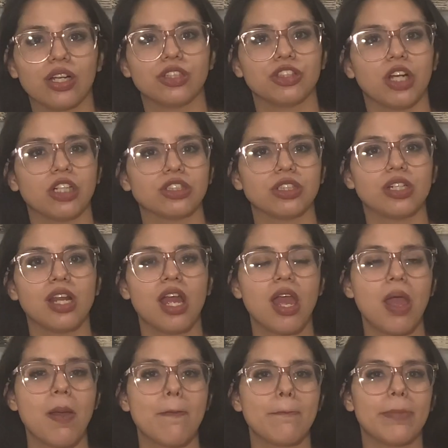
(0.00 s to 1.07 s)
contraction.
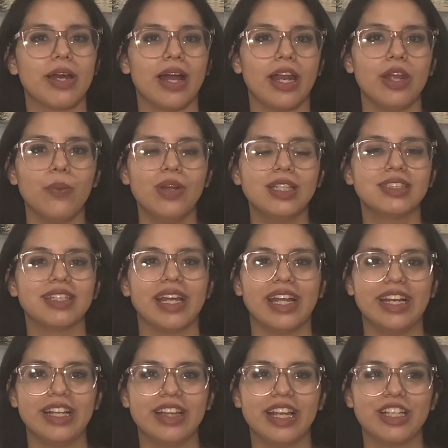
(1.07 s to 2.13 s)
But I didn't want to say
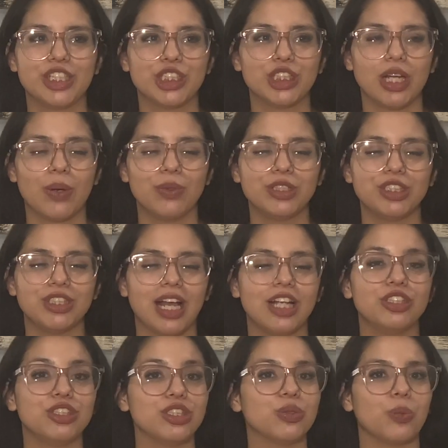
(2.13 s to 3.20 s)
anything. I
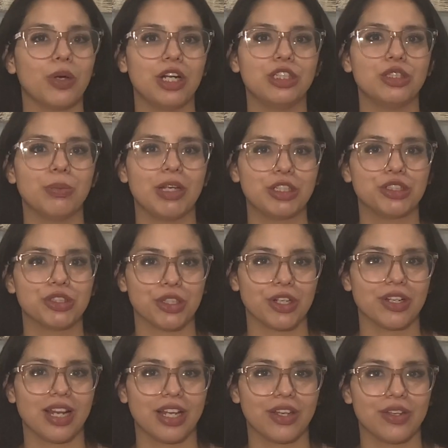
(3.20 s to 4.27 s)
just wanted to make sure,
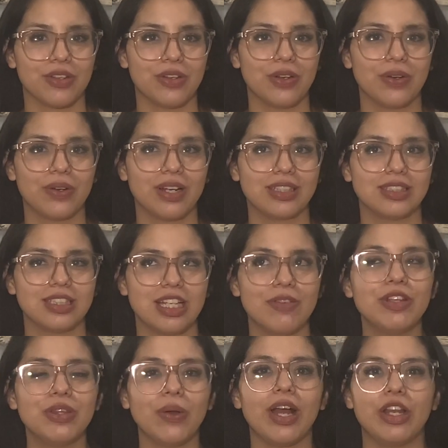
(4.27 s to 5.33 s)
like, because
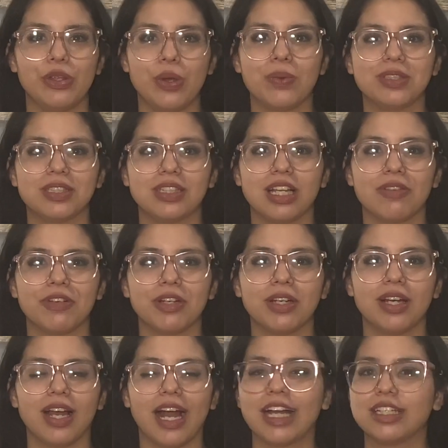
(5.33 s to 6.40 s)
even though I knew I was in labor,
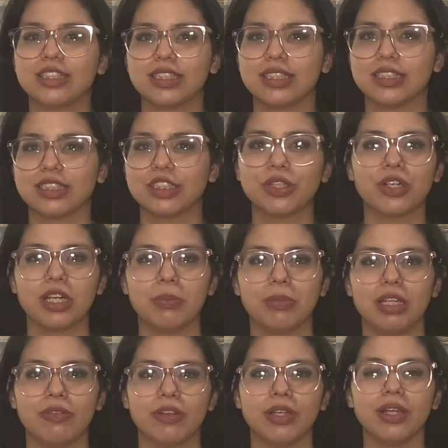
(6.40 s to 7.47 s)
I still couldn't
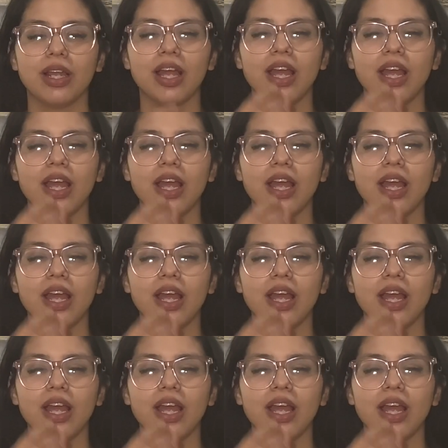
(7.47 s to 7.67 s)
believe it.